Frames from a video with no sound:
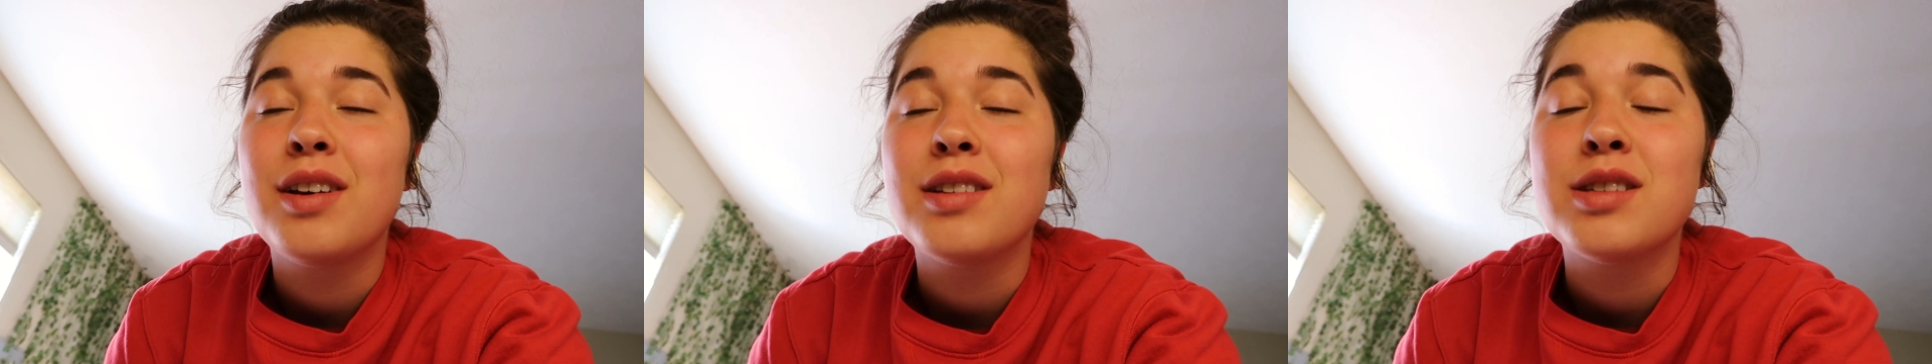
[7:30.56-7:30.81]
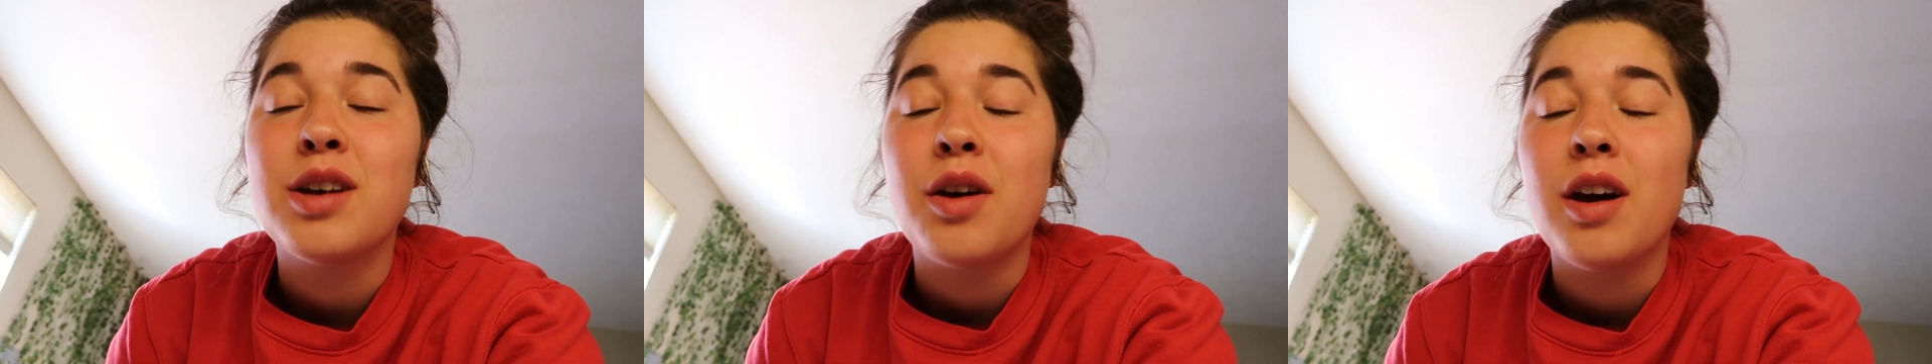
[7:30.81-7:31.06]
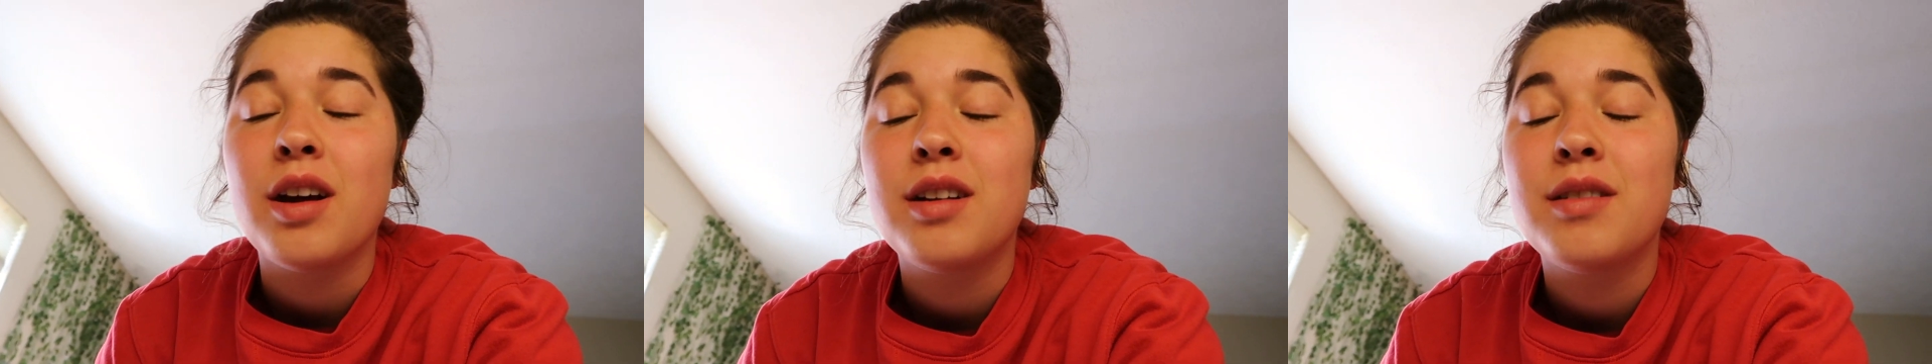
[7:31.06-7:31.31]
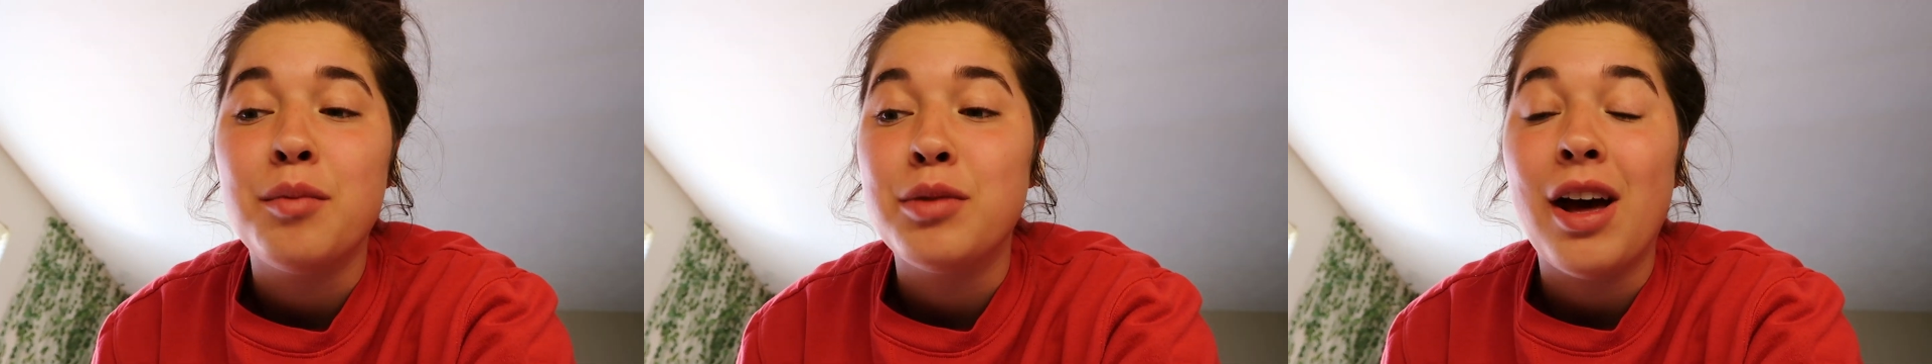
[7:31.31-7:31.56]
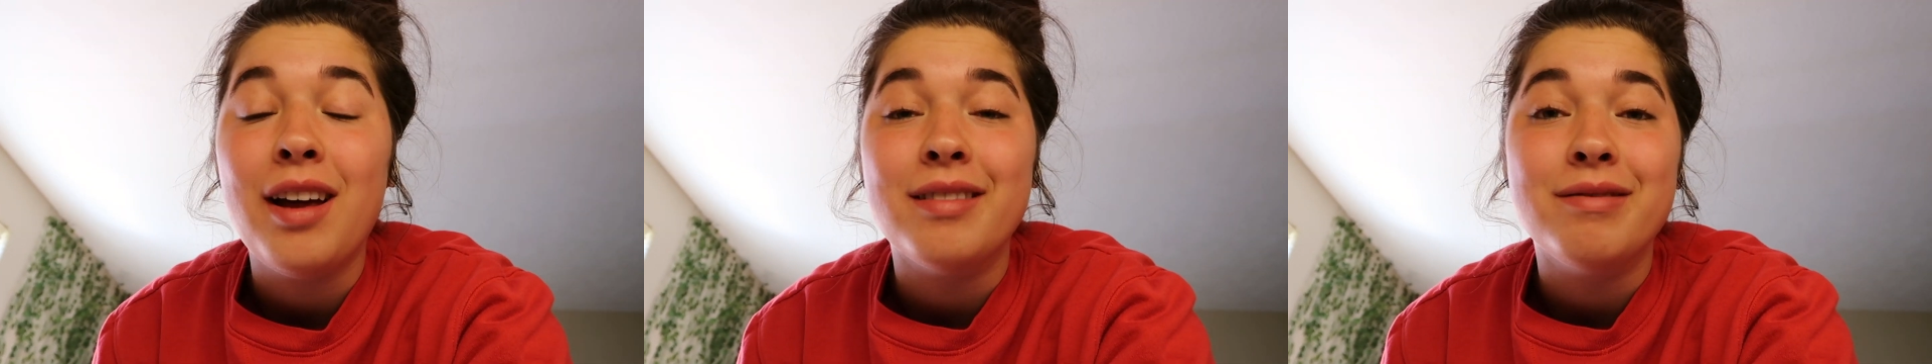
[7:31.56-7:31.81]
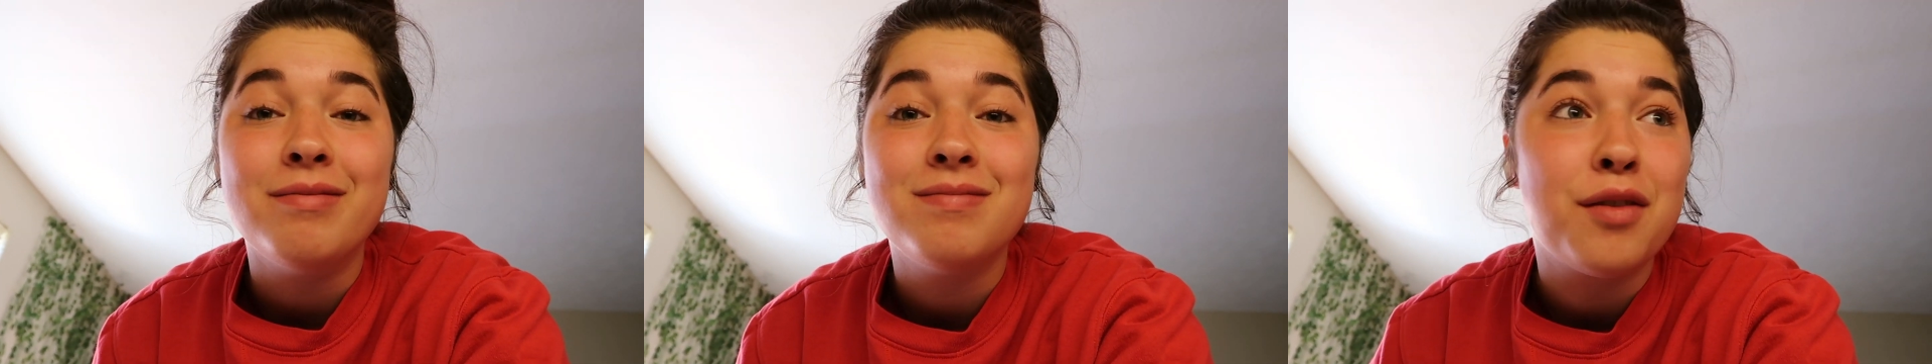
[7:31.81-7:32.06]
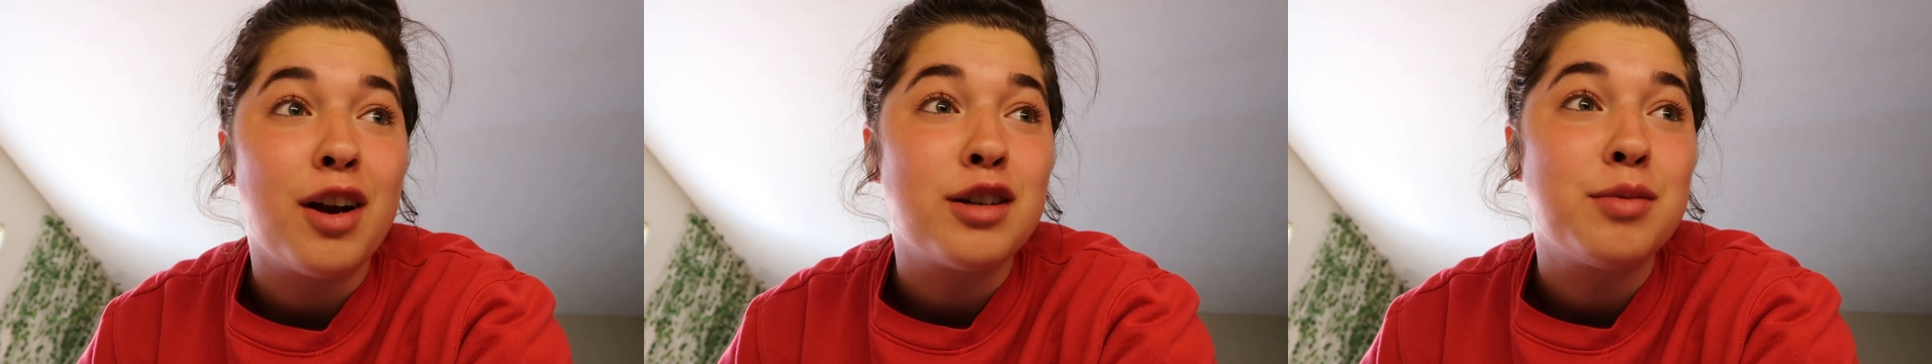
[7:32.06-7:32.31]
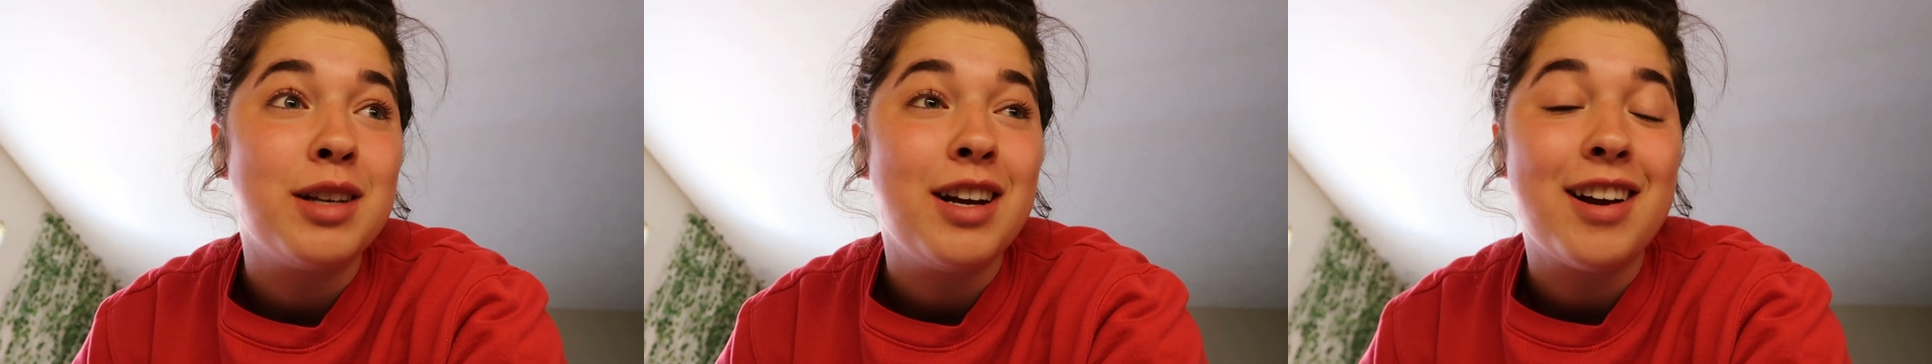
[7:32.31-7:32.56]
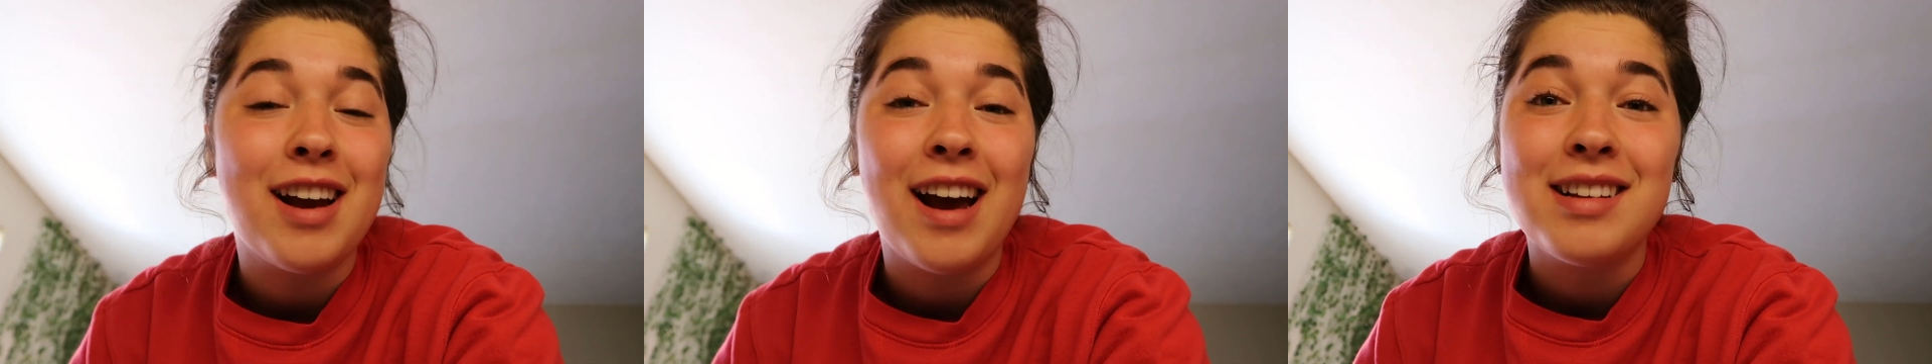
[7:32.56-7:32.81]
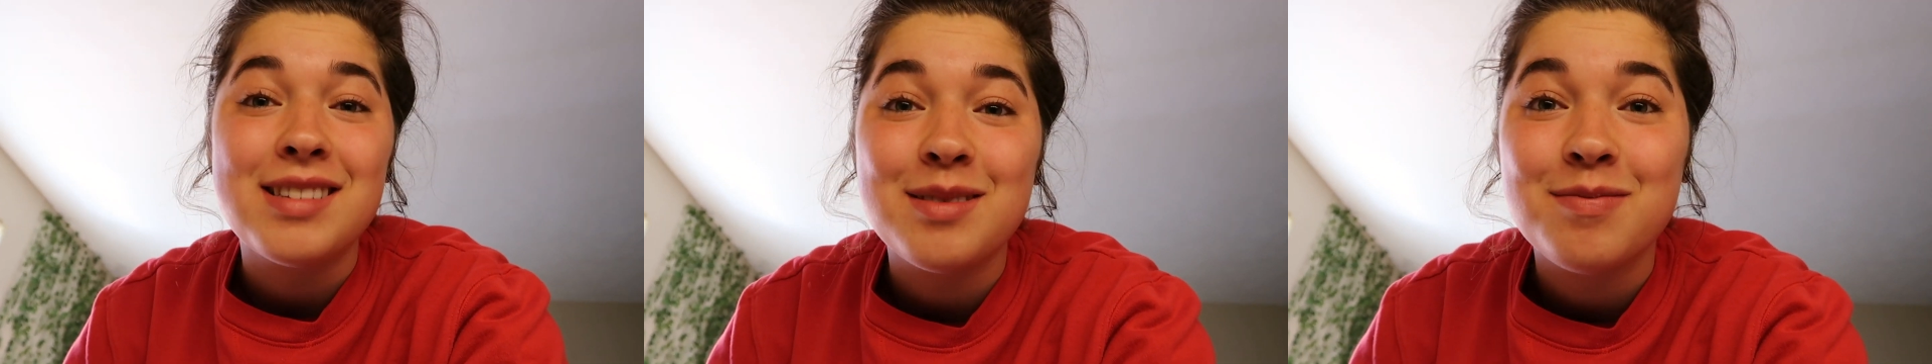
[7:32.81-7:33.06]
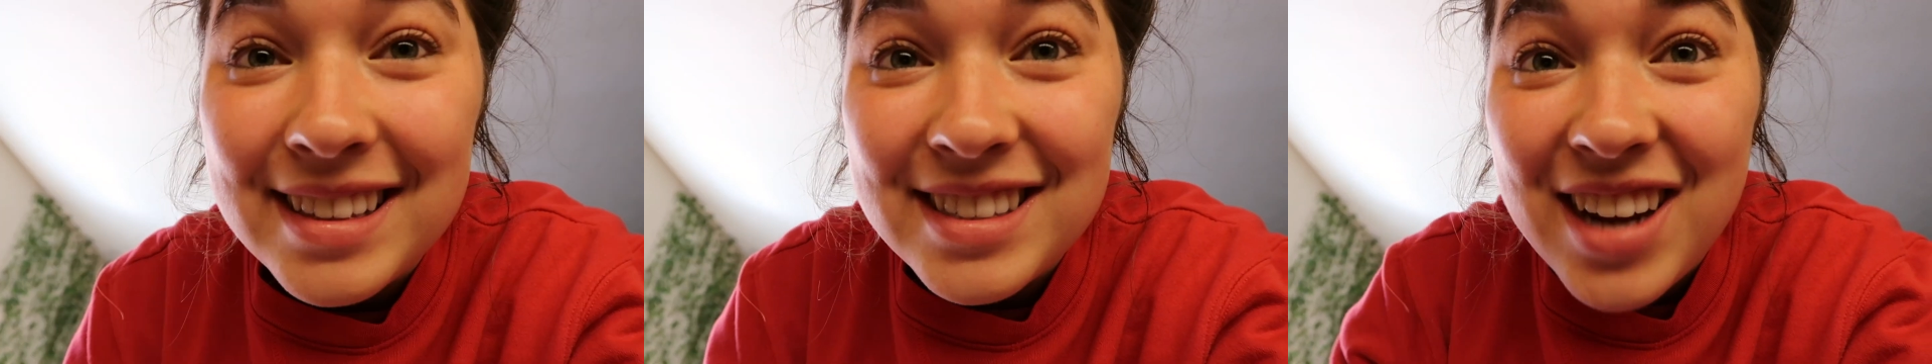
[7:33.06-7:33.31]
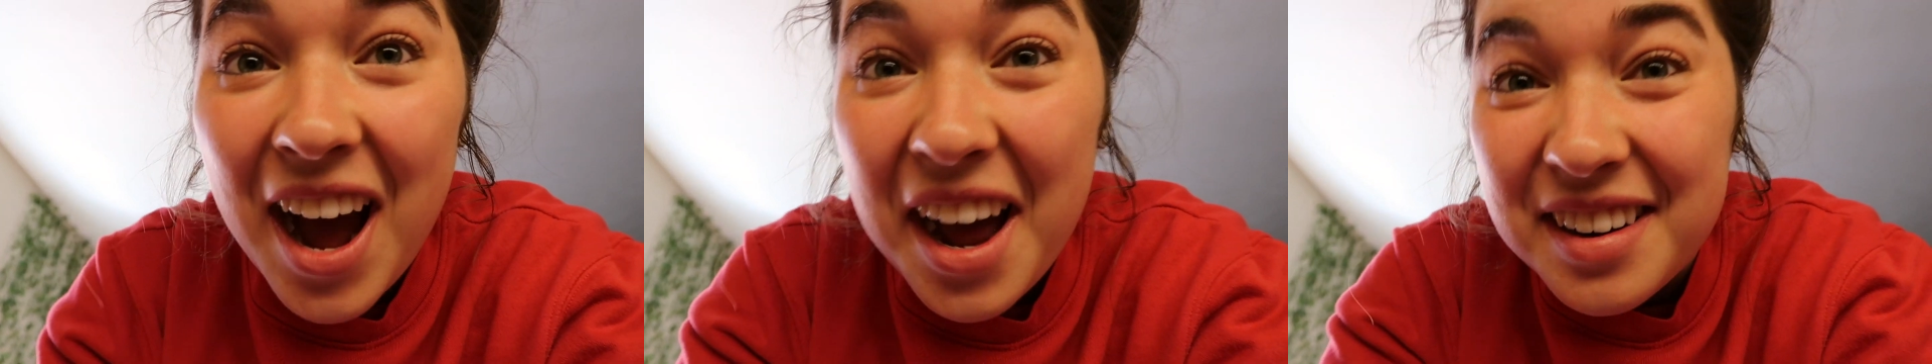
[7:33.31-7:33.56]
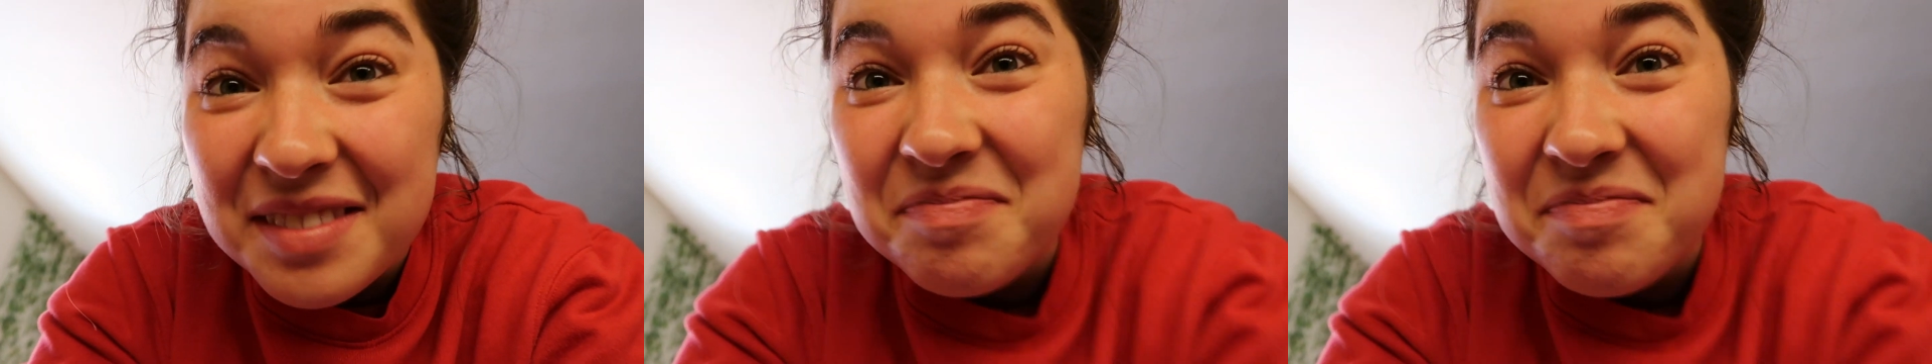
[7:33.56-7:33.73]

Feels so good. I'm done. Freshman year, guys. It's done.